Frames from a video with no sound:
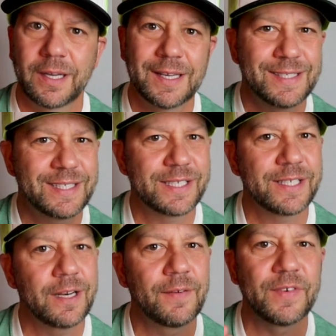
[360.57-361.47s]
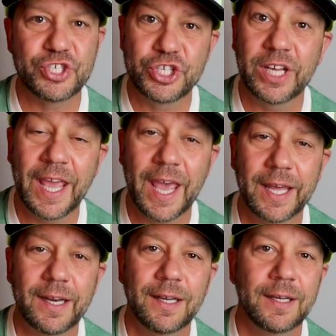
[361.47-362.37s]
consisting of a jig
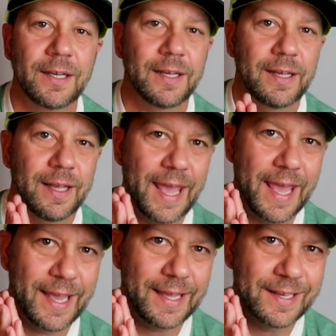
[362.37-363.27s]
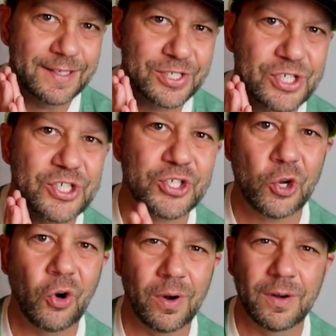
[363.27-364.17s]
head, a
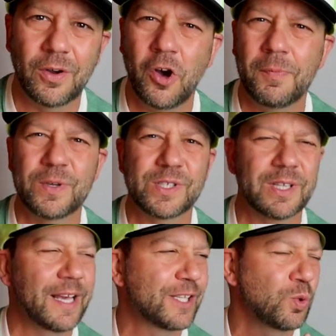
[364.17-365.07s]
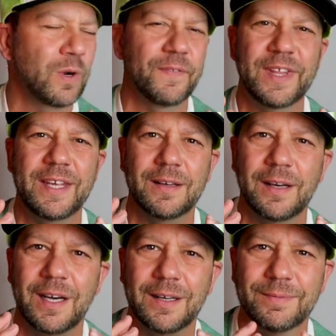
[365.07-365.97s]
skirt, almost like sort of the
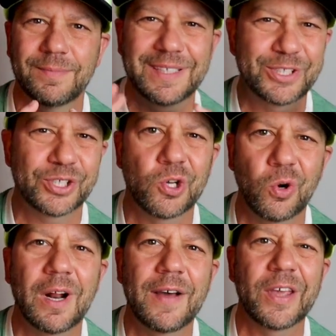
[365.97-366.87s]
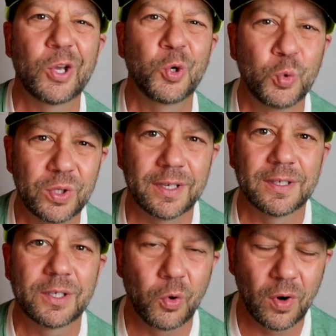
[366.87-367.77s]
skirt of a
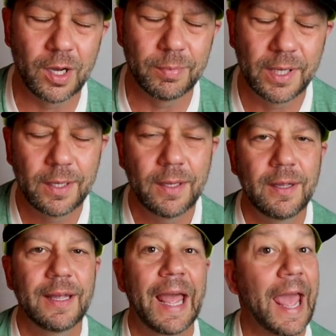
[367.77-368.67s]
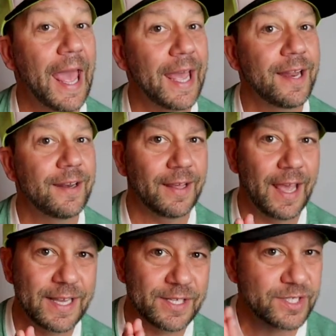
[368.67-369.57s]
hula grub, and
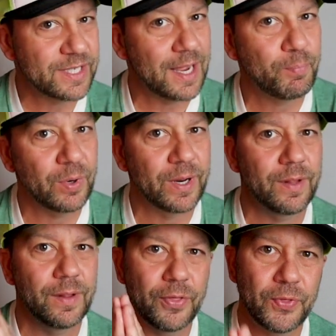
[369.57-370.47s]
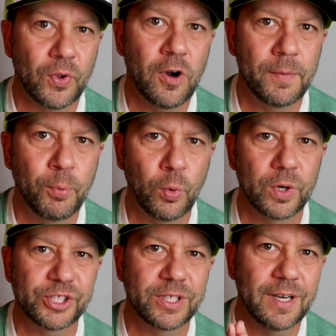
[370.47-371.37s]
a separate third
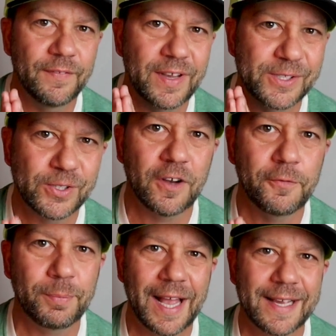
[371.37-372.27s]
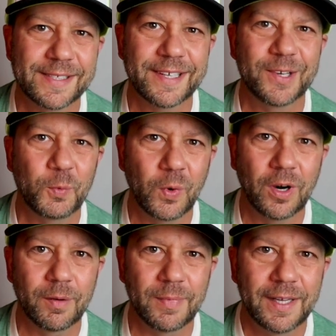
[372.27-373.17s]
portion of a soft plastic
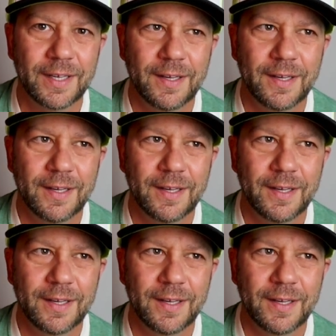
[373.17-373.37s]
worm.